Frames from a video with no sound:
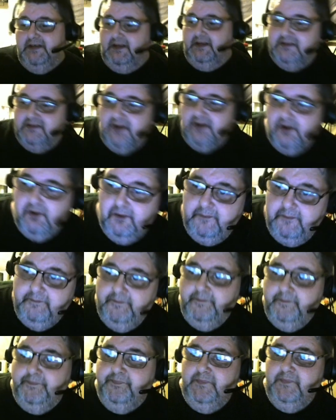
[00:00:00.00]
So
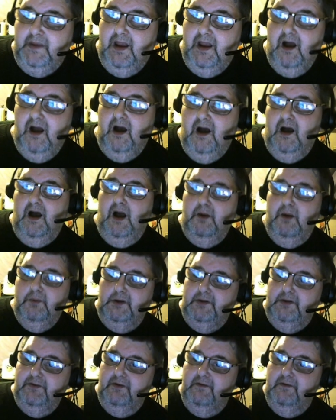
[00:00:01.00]
I
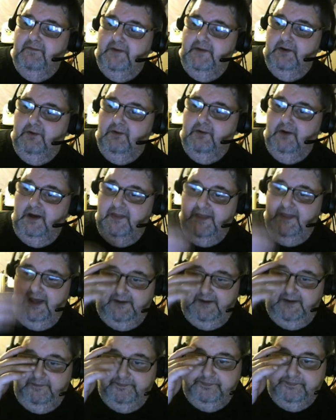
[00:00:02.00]
will do a video on
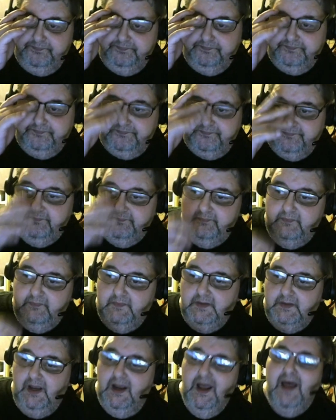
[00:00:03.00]
that.
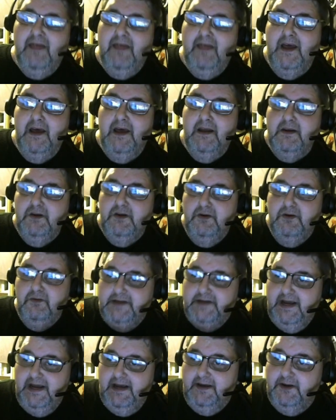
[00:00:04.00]
And then you
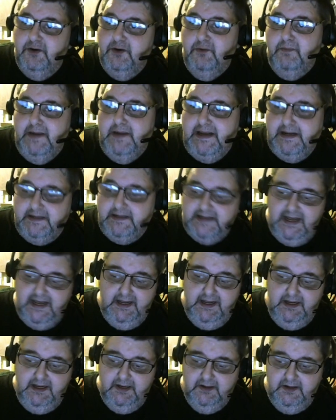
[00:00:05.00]
take your meat,
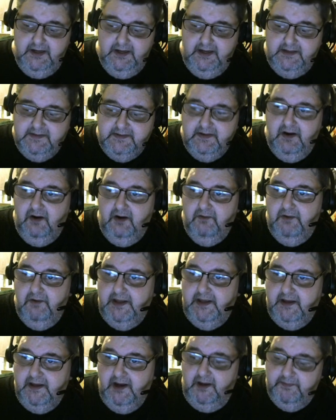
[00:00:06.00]
and it's
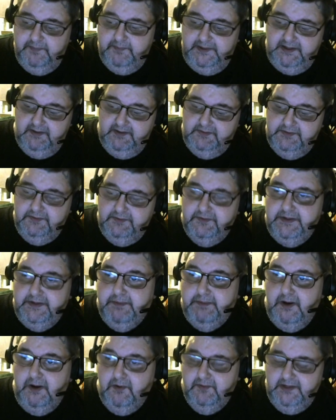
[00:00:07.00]
already cut because you
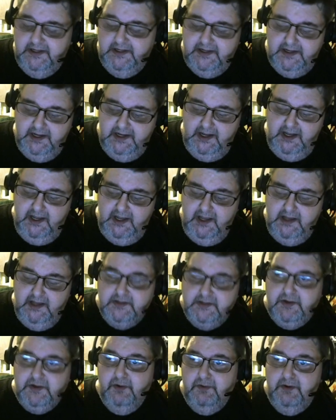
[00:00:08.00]
deboned it.
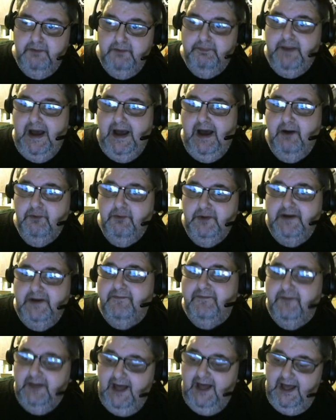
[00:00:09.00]
So you pound it
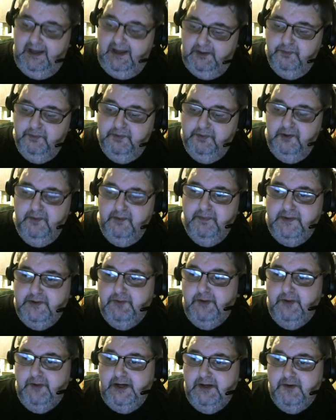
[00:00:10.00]
flat. You put it
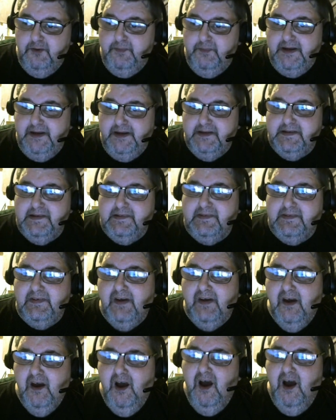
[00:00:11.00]
between 2 pieces
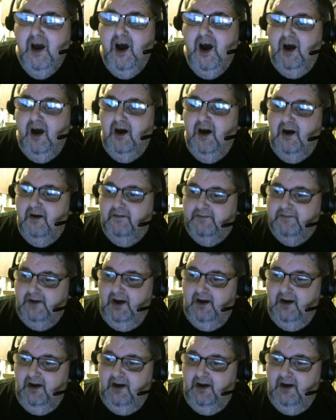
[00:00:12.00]
of